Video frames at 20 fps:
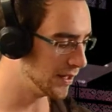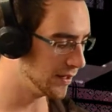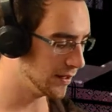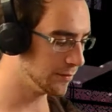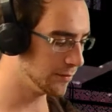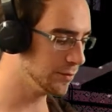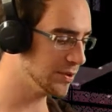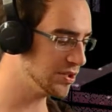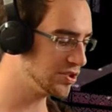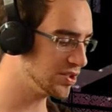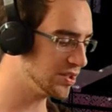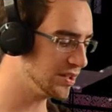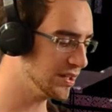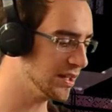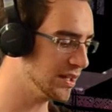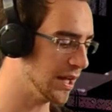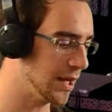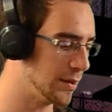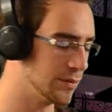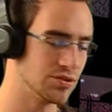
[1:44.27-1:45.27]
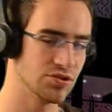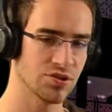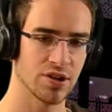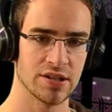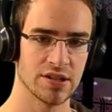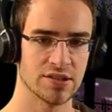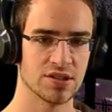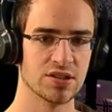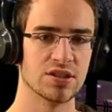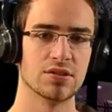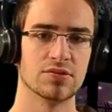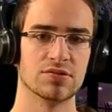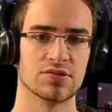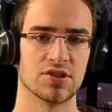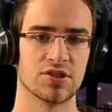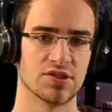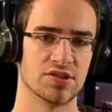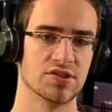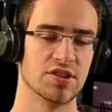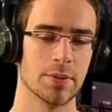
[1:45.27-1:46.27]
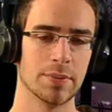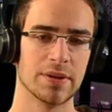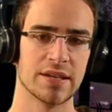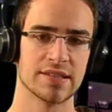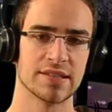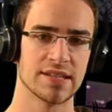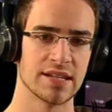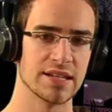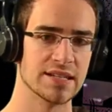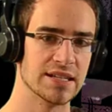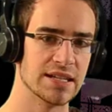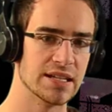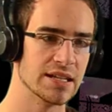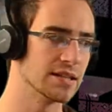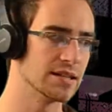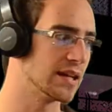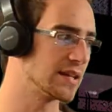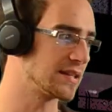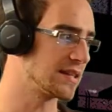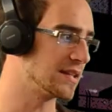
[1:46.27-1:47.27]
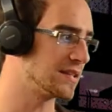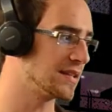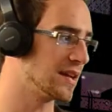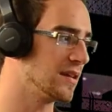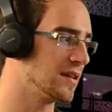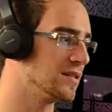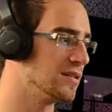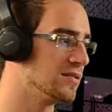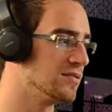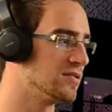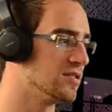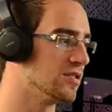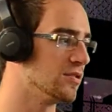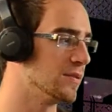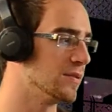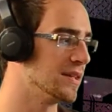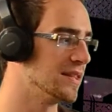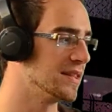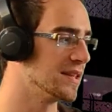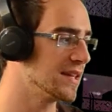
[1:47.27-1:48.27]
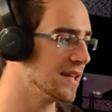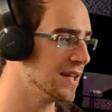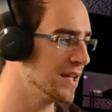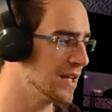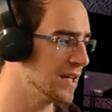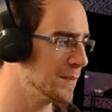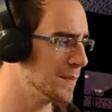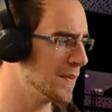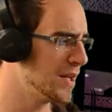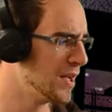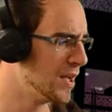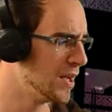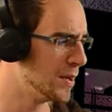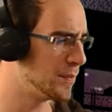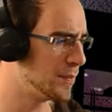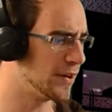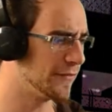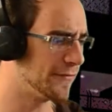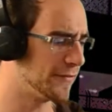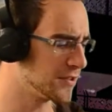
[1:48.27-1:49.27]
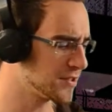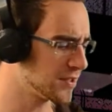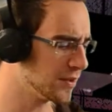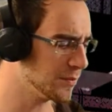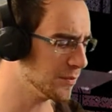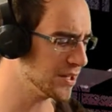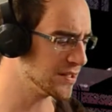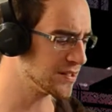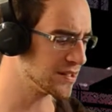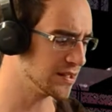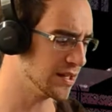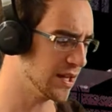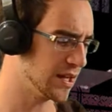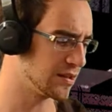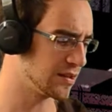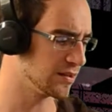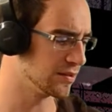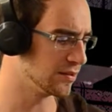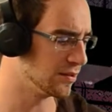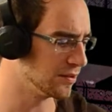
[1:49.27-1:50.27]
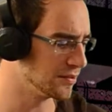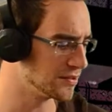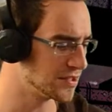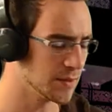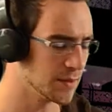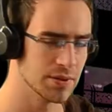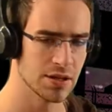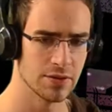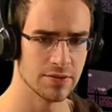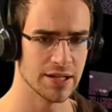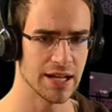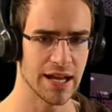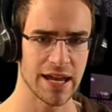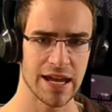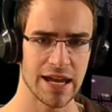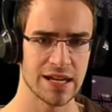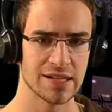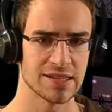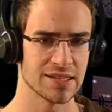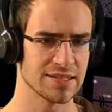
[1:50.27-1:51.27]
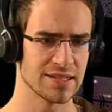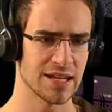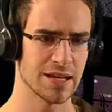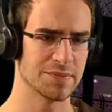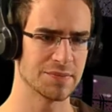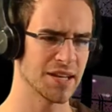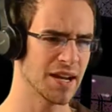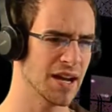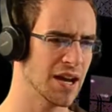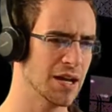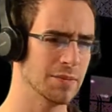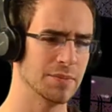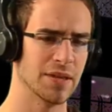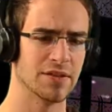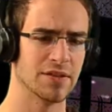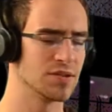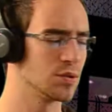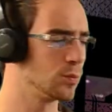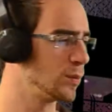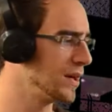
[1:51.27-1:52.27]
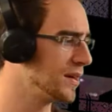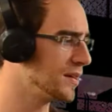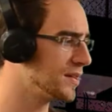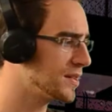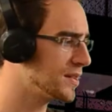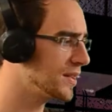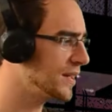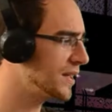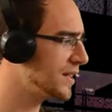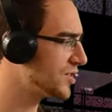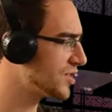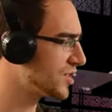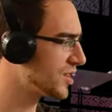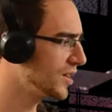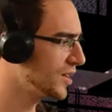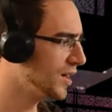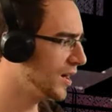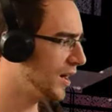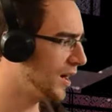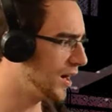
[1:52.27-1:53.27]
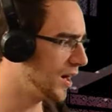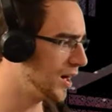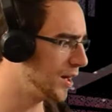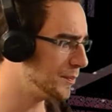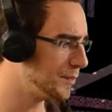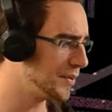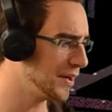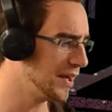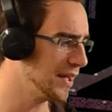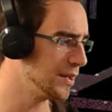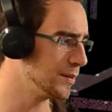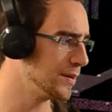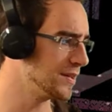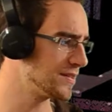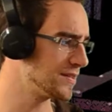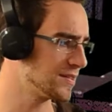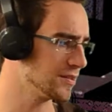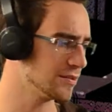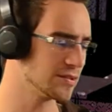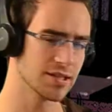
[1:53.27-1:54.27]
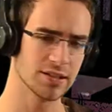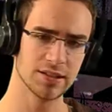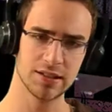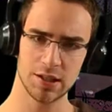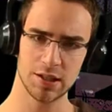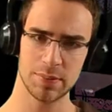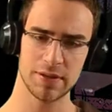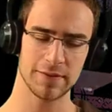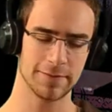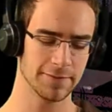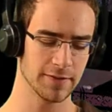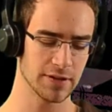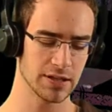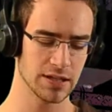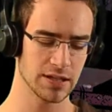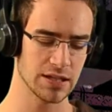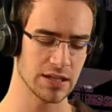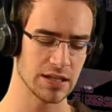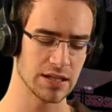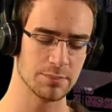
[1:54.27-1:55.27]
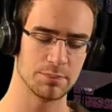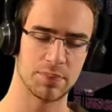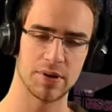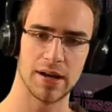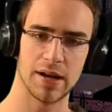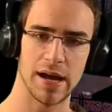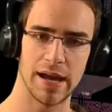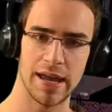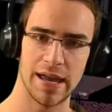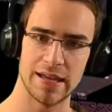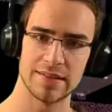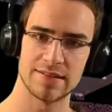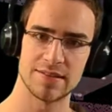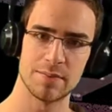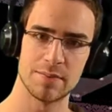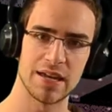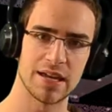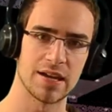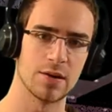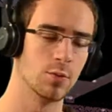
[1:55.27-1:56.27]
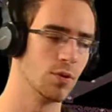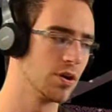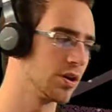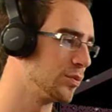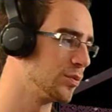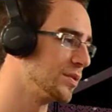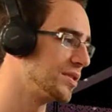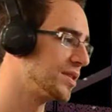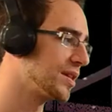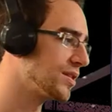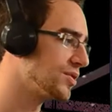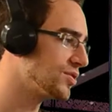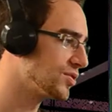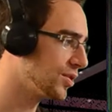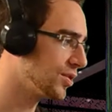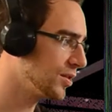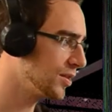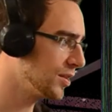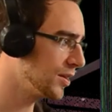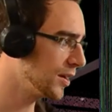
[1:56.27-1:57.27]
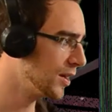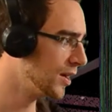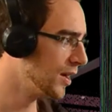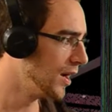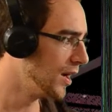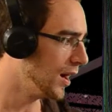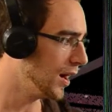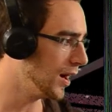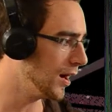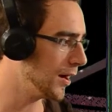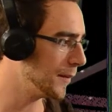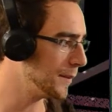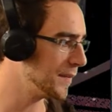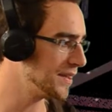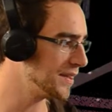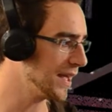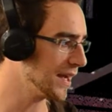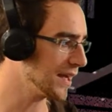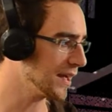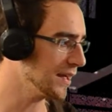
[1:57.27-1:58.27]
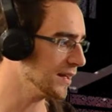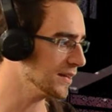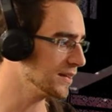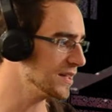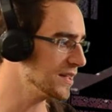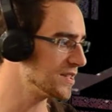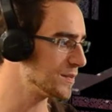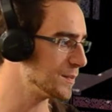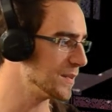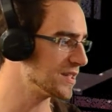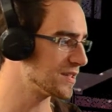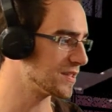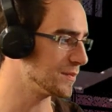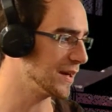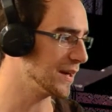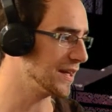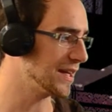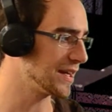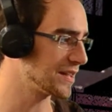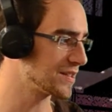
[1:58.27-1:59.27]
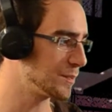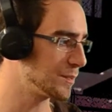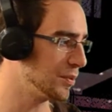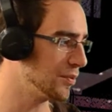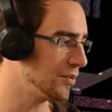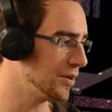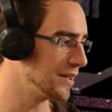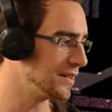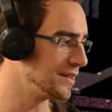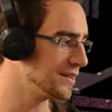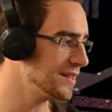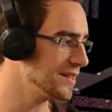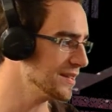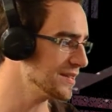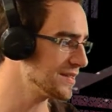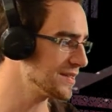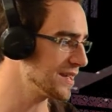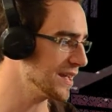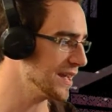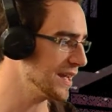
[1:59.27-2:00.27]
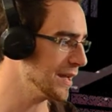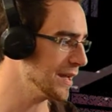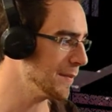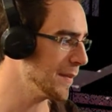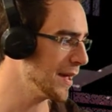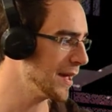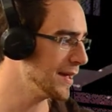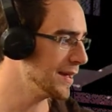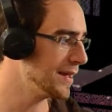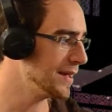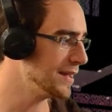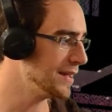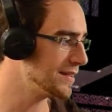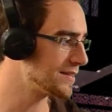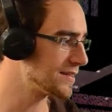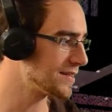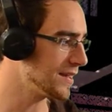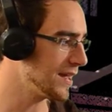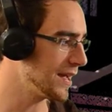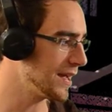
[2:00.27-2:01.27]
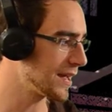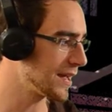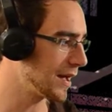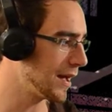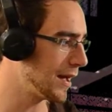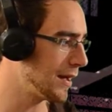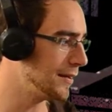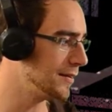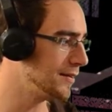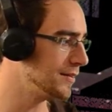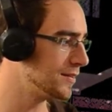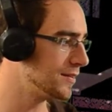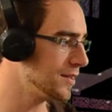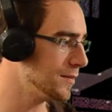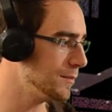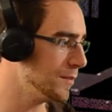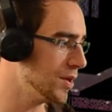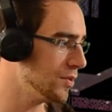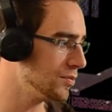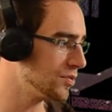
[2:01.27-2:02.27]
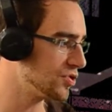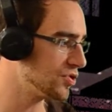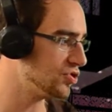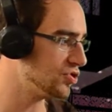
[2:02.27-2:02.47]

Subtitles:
Originally I was trying to use just WSAD like they tell you to in the game, but for some reason I couldn't hold W and A at the same time. That was a weird glitch. But anyways, so it's a little bit finicky, but I had to make it work with the controller. That kind of leads me to my next point. This game is like the most